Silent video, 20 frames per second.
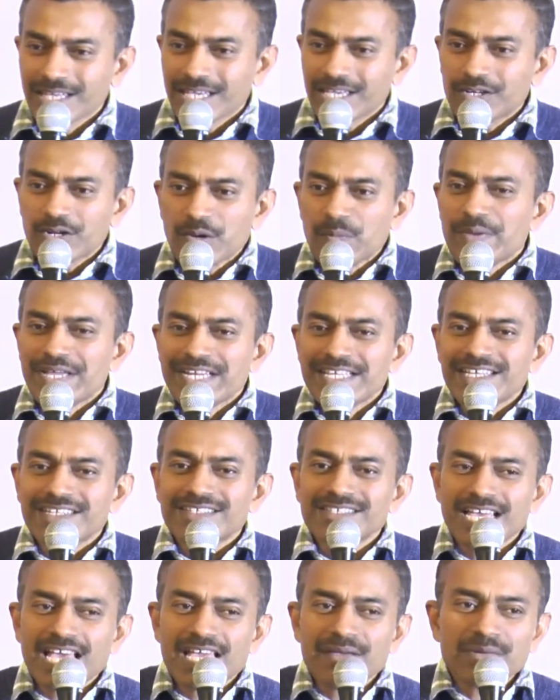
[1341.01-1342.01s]
Many a
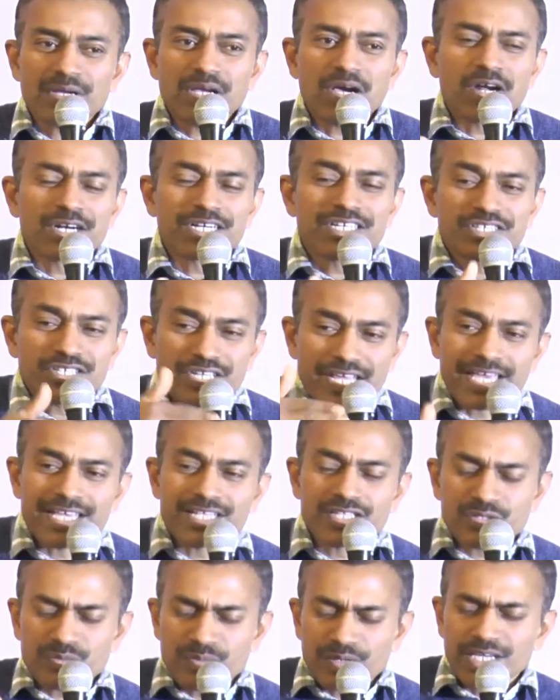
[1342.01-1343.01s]
time God
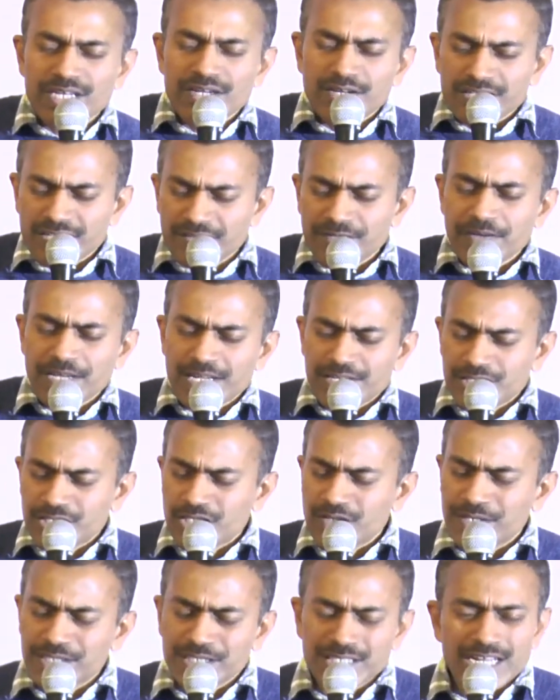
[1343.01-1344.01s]
takes me in a difficult
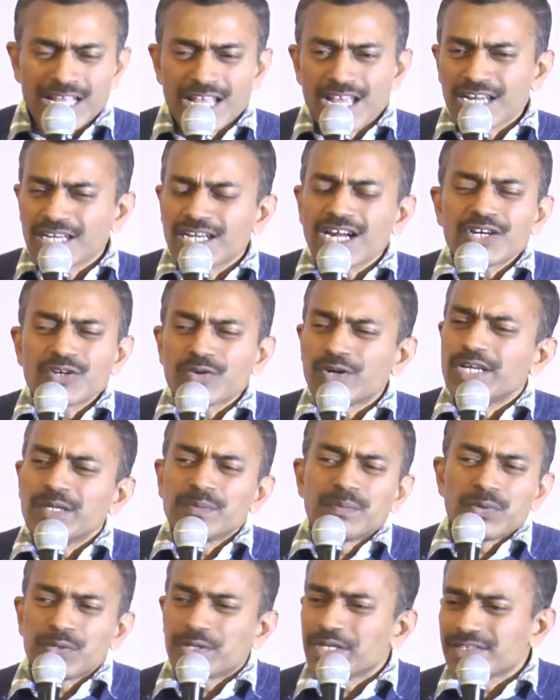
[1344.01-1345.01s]
situation, not only
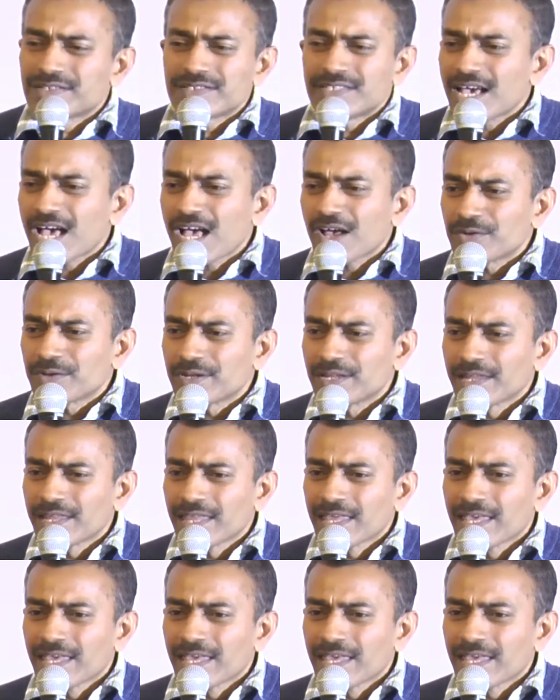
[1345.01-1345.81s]
put us down.